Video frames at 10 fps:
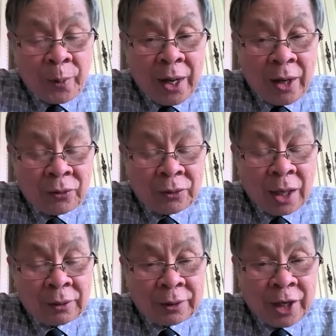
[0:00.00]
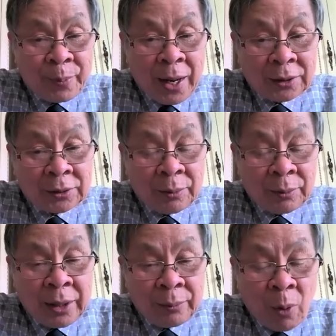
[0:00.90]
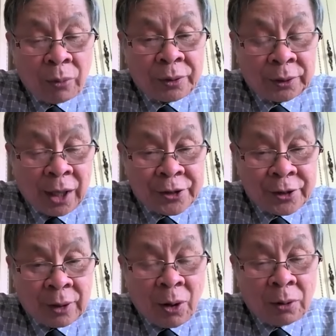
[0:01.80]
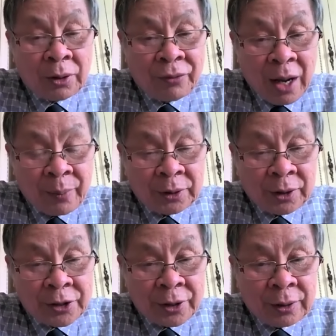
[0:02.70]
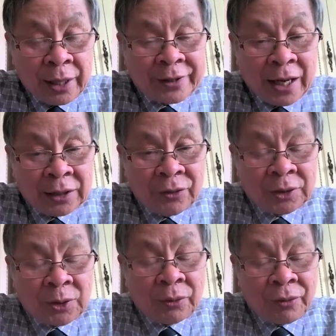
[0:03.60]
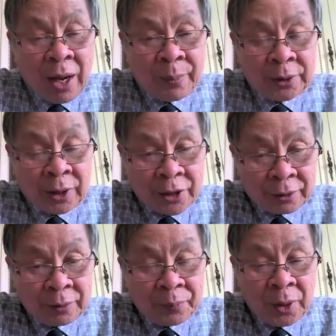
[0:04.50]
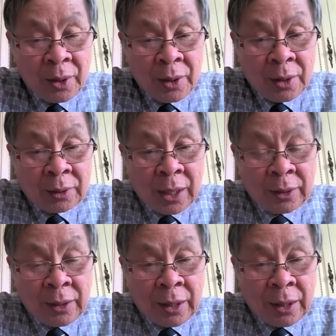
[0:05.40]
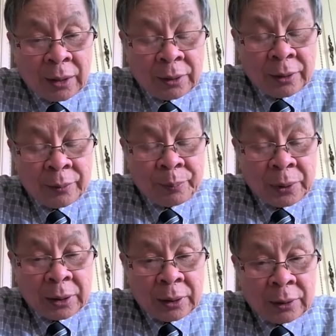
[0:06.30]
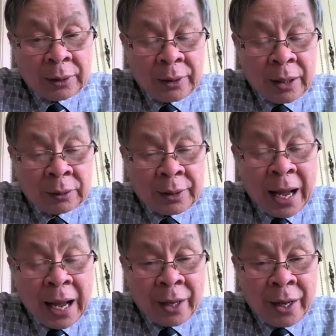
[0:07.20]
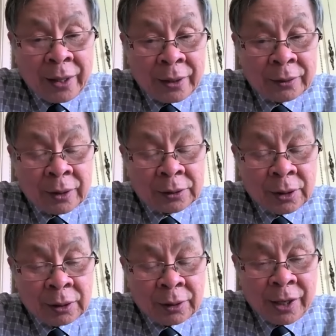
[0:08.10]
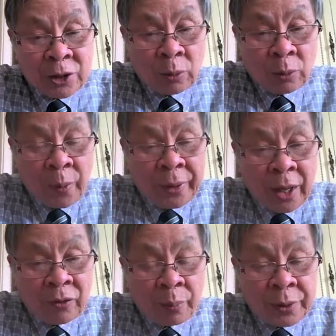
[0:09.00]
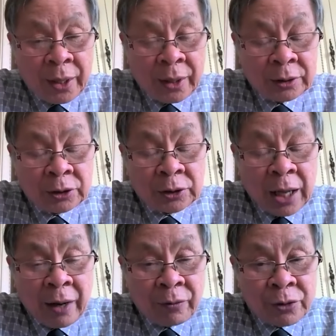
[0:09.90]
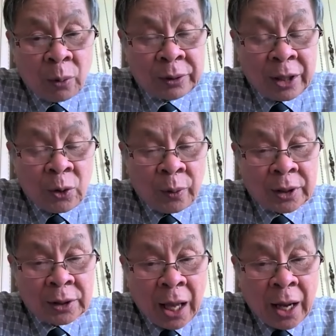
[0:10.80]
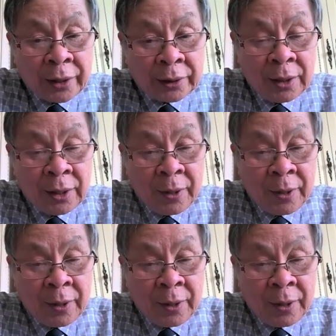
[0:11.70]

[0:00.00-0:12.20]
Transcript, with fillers: we have run the repass in both direction, along the fiber direction and transfer to the fiber direction. Like the uh, the uh, the uh, the RA, the, the result that we have obtained. I have shown that you in the slide.